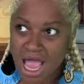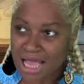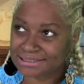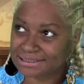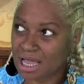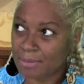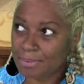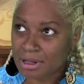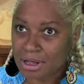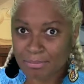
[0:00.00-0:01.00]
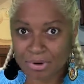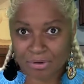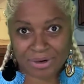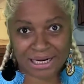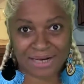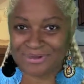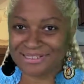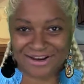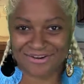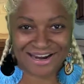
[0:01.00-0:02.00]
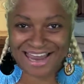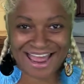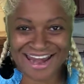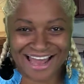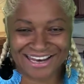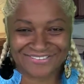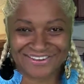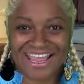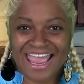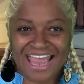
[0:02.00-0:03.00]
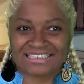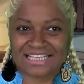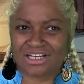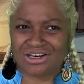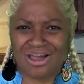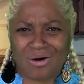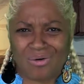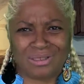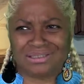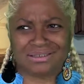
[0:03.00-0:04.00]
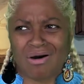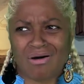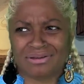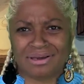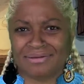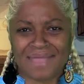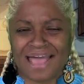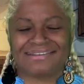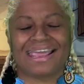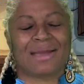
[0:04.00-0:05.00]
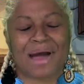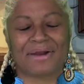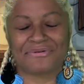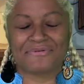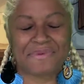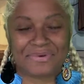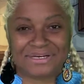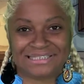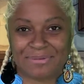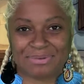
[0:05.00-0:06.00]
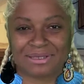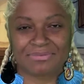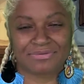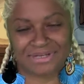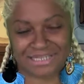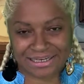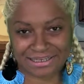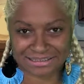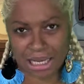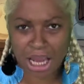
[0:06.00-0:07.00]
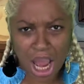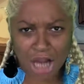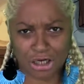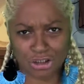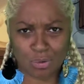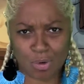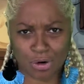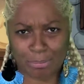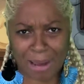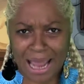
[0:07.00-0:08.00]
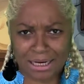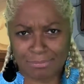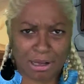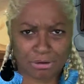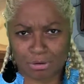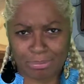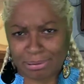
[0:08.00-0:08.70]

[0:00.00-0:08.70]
A submarine? Wasn't that a great line? I love it. He's like, no, it's called a, damn, I don't even remember what he said, but something ridiculous, like an underwater patty puddle,